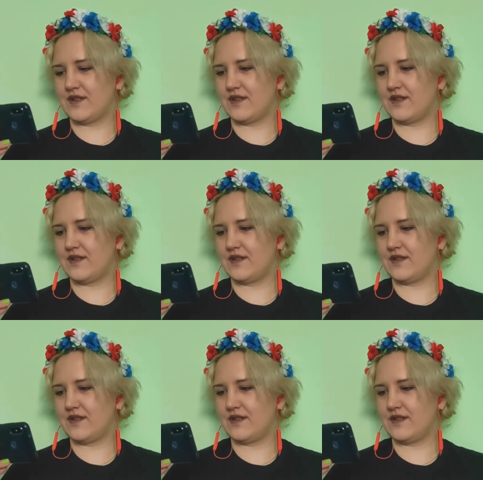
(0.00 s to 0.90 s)

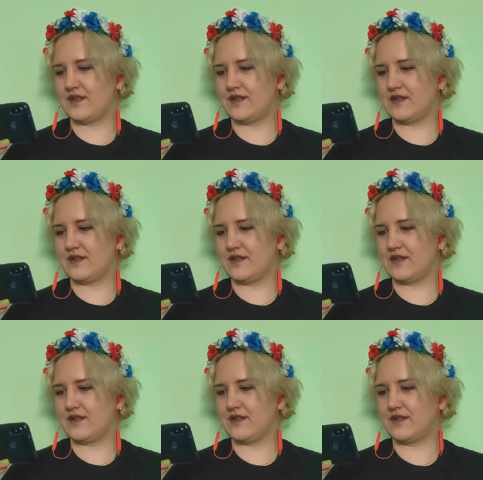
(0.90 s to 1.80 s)

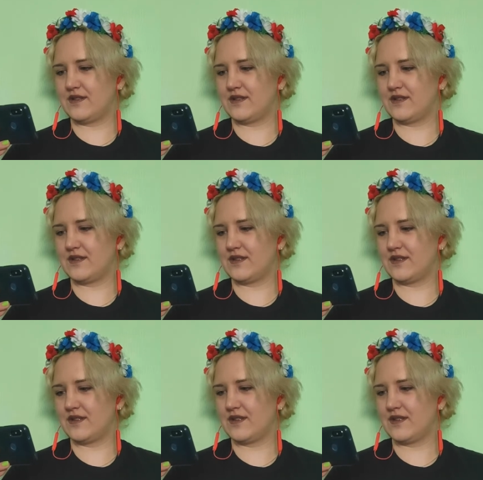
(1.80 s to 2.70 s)

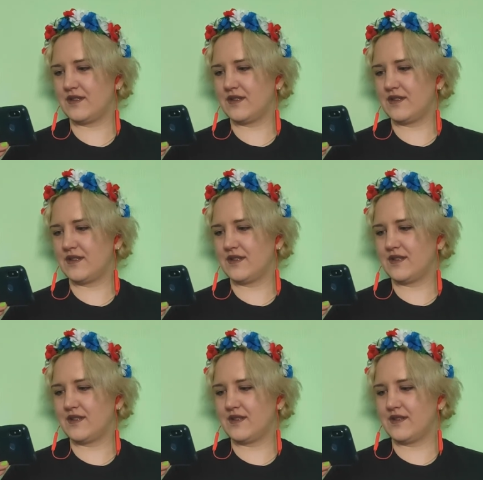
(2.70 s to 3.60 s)

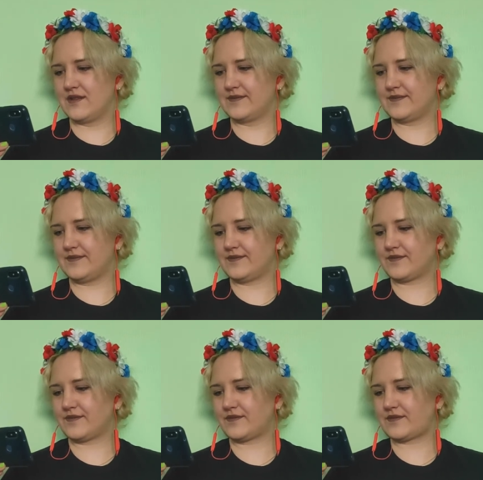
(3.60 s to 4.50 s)
Nobody speaks.